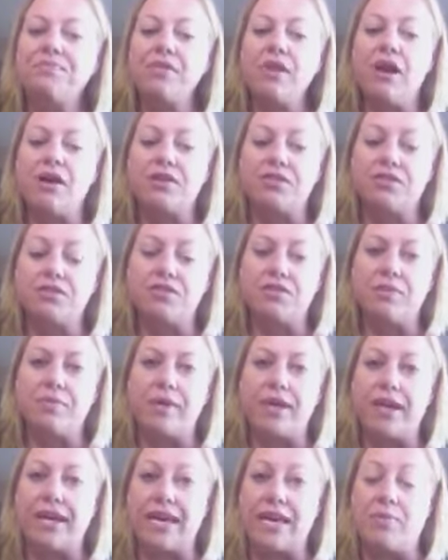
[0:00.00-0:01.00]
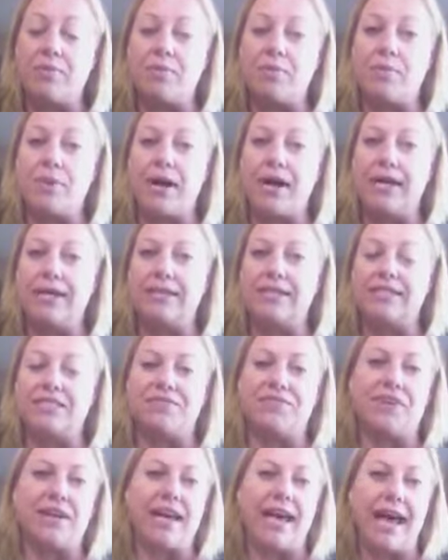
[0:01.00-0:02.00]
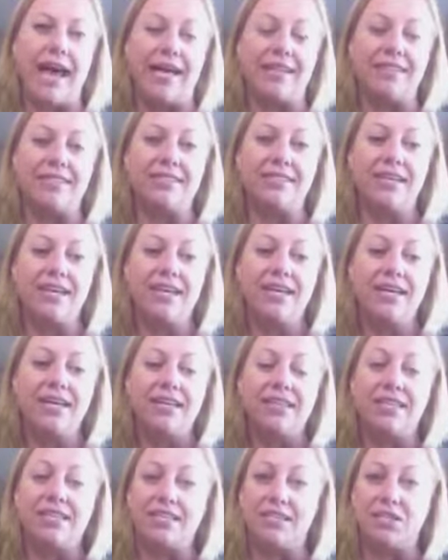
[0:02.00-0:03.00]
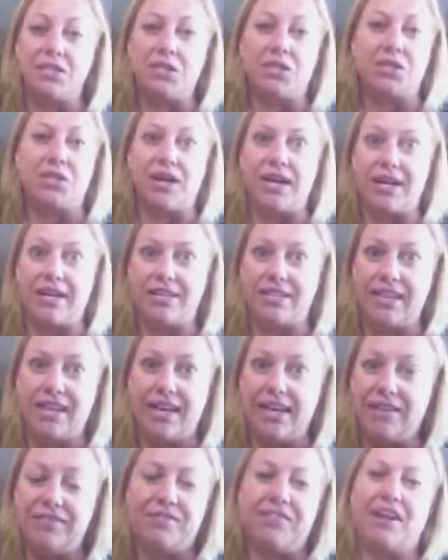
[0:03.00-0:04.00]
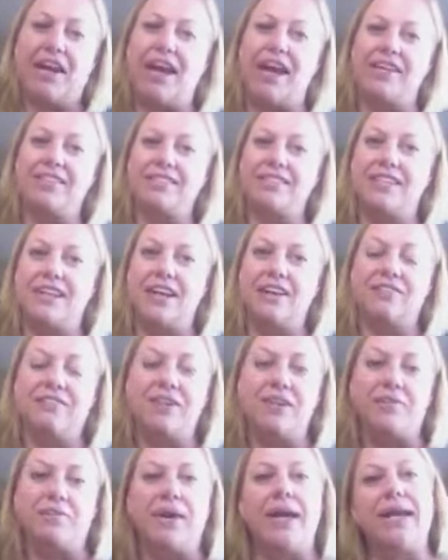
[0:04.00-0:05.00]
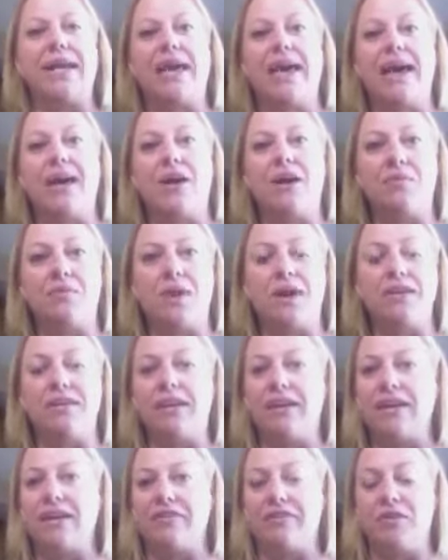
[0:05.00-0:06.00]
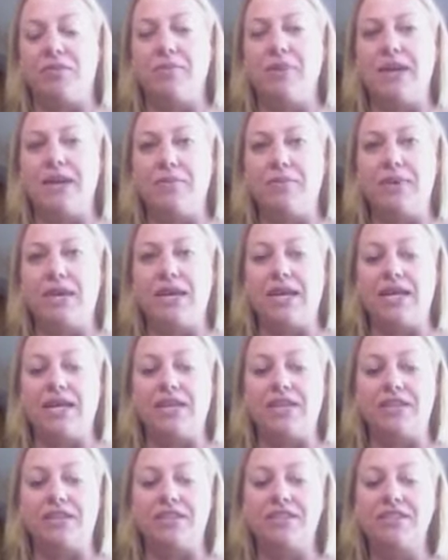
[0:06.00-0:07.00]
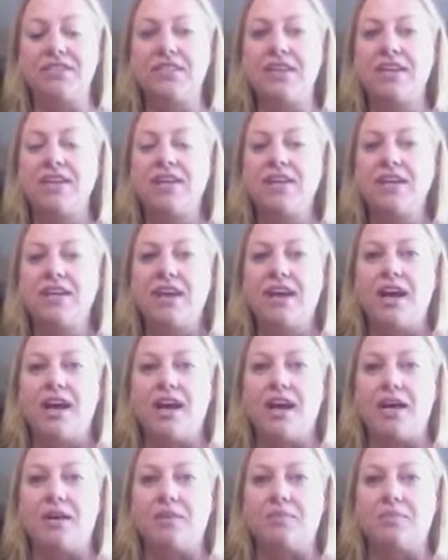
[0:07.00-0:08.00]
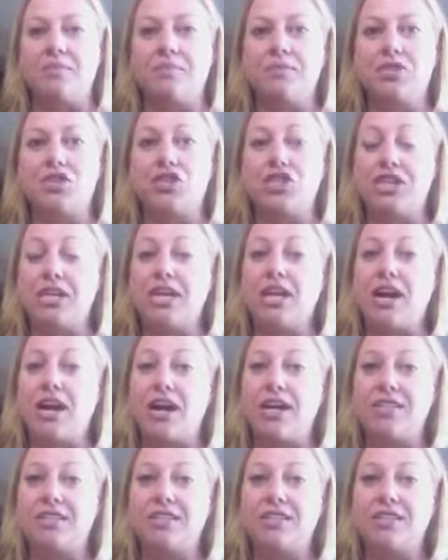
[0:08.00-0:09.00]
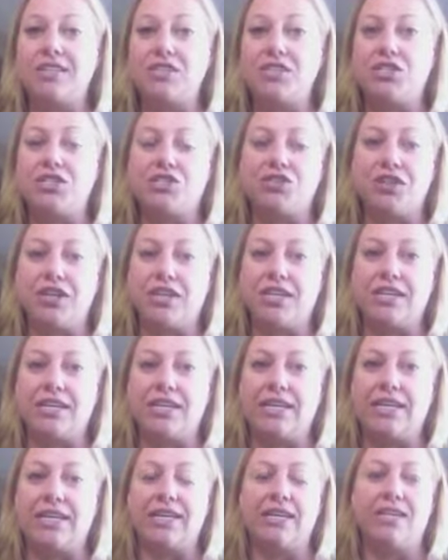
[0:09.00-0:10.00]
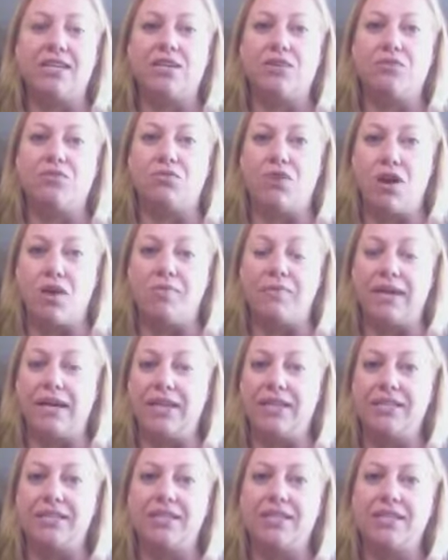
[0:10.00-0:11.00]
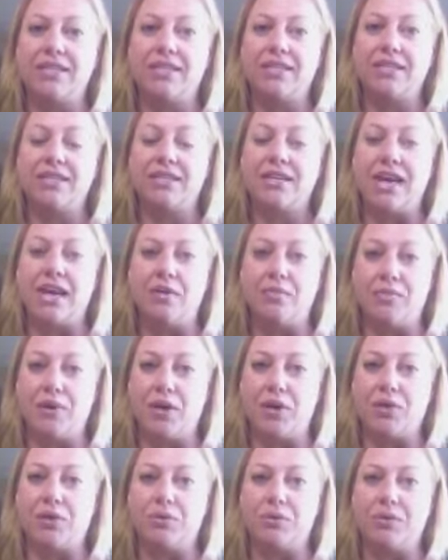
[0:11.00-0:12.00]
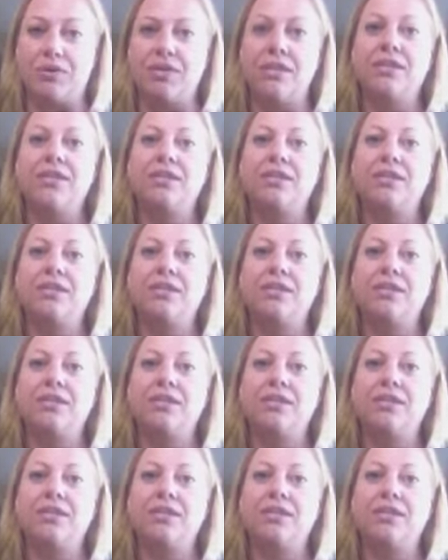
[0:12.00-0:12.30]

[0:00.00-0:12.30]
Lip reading: Also, something to keep in mind is for cats. This is a great diet for cats, and I fed my cat a raw diet for many years. She got strictly raw meat and bone,